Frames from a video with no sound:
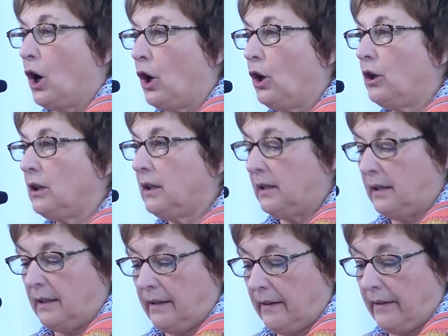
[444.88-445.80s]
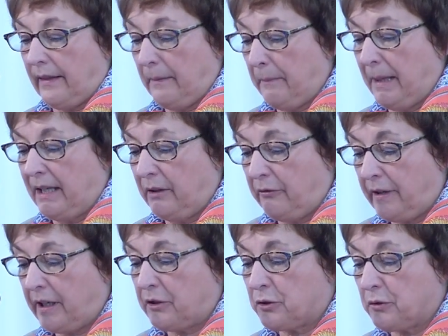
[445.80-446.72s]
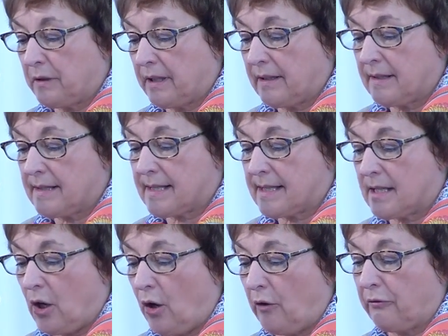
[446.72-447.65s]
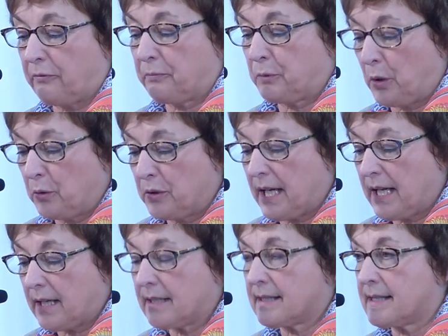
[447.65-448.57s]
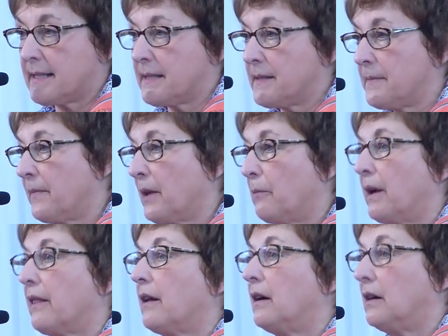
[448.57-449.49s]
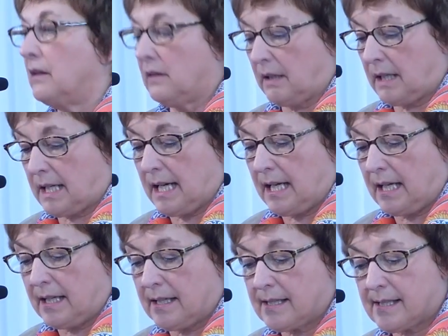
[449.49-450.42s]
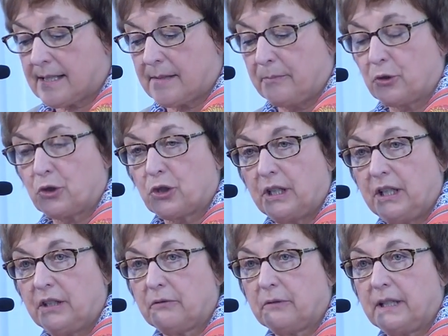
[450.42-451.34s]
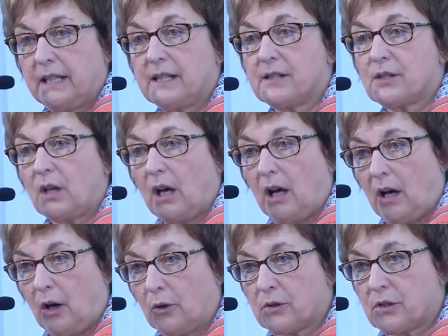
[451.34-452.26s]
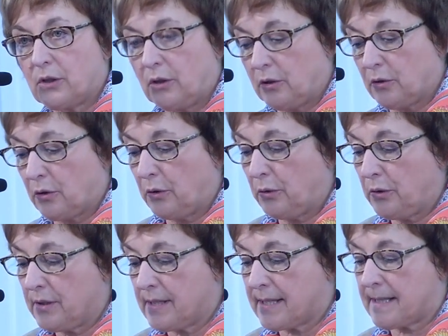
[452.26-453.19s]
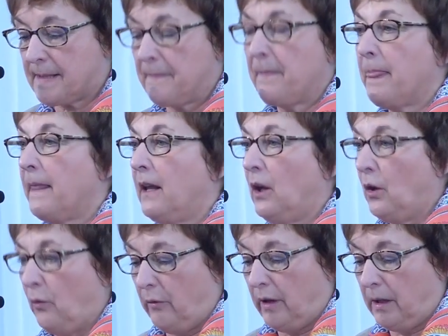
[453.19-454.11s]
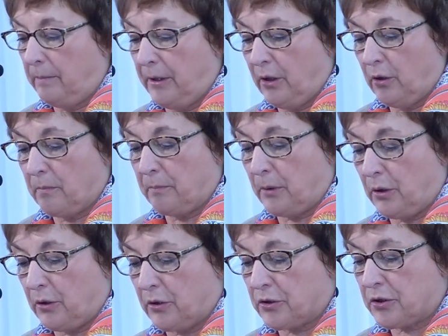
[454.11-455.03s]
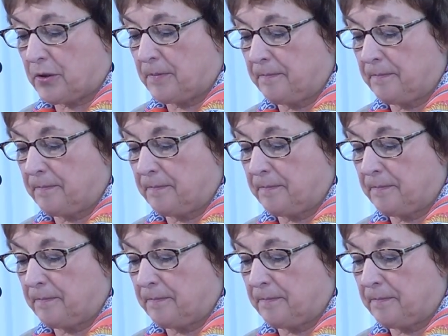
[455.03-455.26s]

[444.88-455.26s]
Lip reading: All the manufacturers of products, whether cars, machineries, or household goods, will be on board.